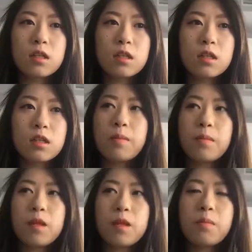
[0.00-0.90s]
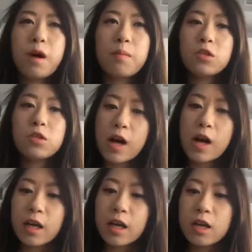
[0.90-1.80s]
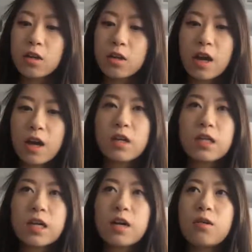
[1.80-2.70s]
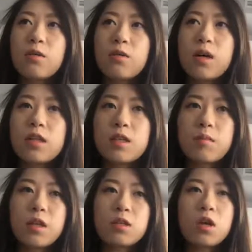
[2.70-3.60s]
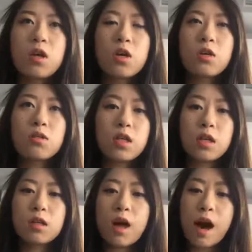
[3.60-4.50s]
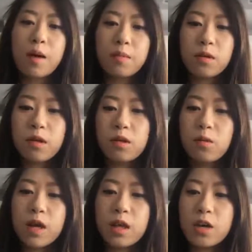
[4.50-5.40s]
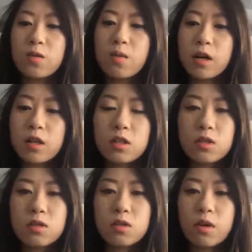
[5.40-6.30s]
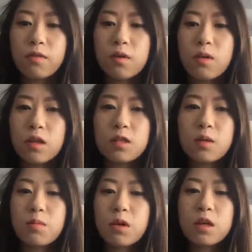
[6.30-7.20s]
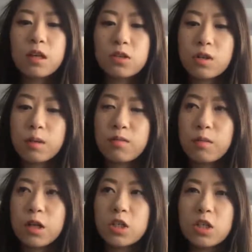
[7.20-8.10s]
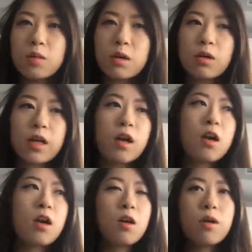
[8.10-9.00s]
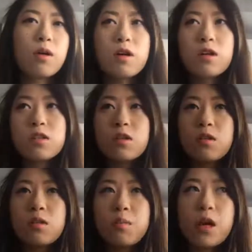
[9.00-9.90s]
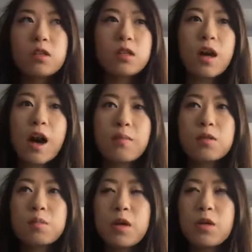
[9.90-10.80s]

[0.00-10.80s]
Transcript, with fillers: um, the proper tracking, you can't really tell when somebody's using the app in the way that you want it to. So if you wanted some more clickstream information about like whether certain parts of the app is being